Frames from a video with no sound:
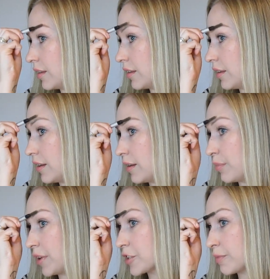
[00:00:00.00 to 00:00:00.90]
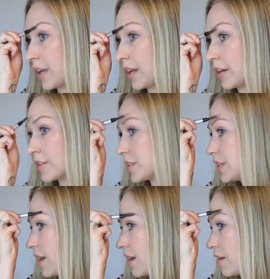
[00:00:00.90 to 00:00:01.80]
And then I brush my hairs
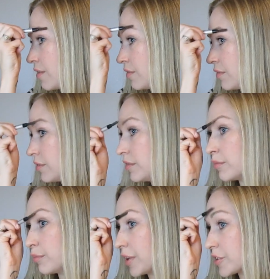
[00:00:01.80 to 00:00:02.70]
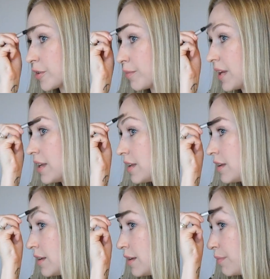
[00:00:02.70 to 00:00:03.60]
down, brush them
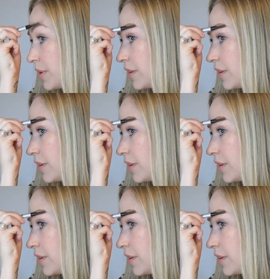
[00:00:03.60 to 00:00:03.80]
up,